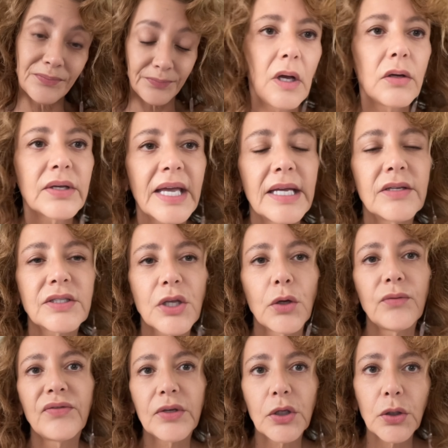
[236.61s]
Okay, so
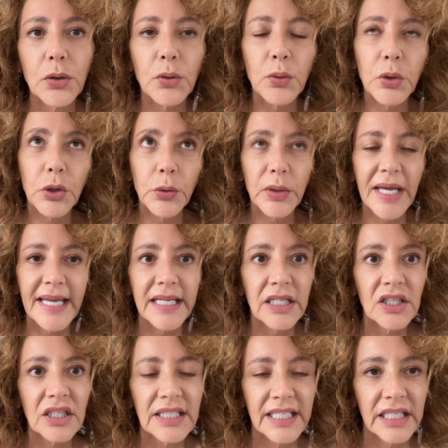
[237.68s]
for you UK
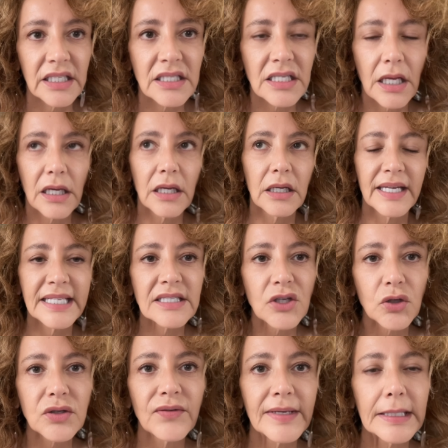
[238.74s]
girlies, it's not
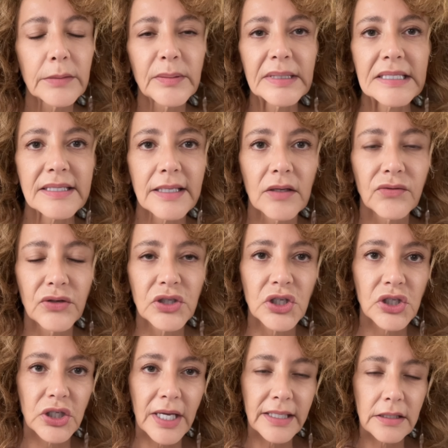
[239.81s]
available in Selfridges
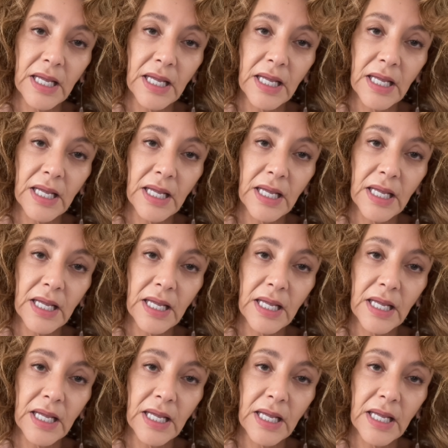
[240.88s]
yet.